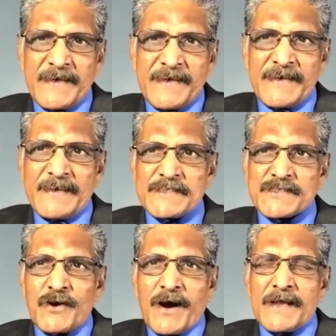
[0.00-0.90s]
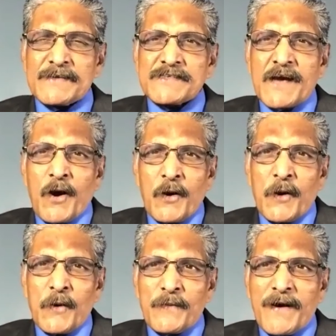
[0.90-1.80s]
He is called
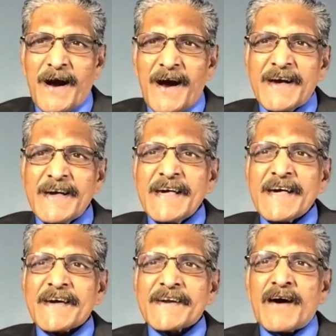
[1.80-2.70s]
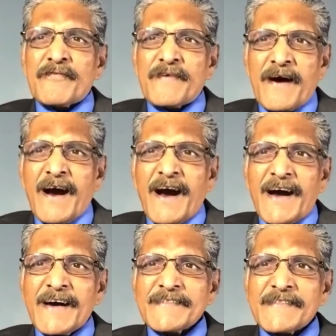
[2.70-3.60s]
Jehovah Rapha.
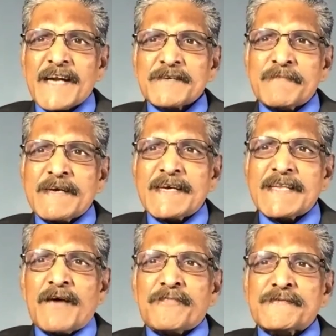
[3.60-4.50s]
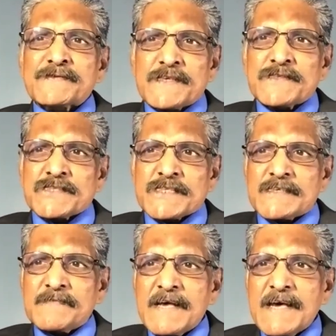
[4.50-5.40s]
That means a physician.
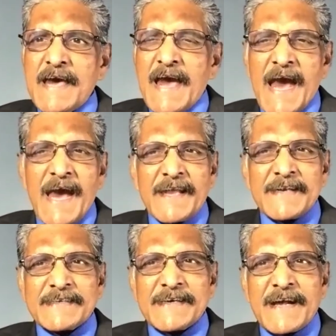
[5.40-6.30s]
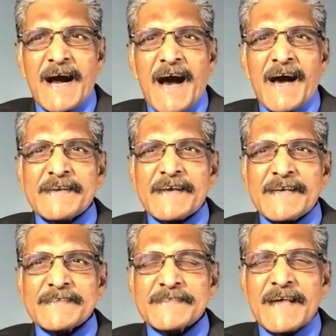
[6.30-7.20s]
And God
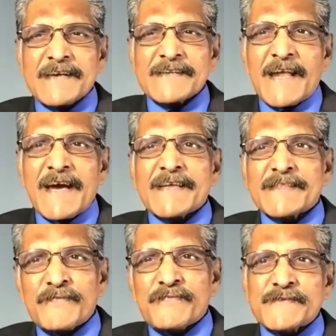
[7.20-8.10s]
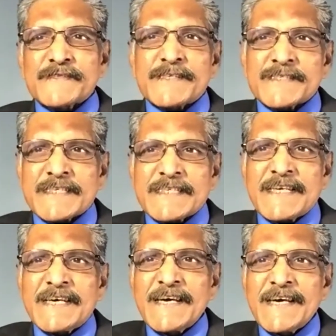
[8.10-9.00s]
is not like the
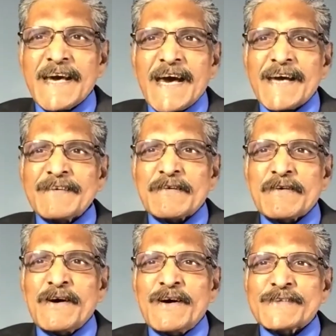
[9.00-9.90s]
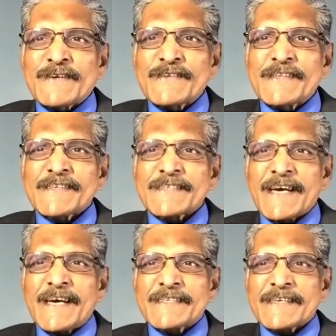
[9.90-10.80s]
physician. You go to the
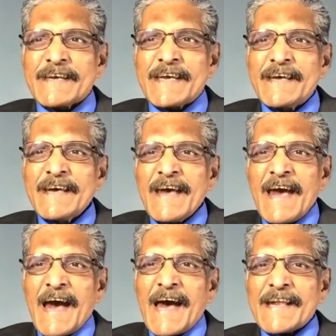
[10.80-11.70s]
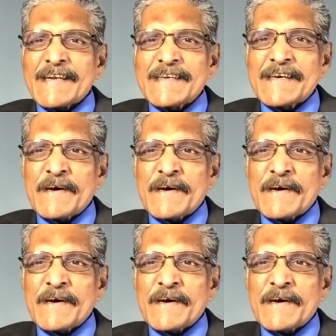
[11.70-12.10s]
surgery, and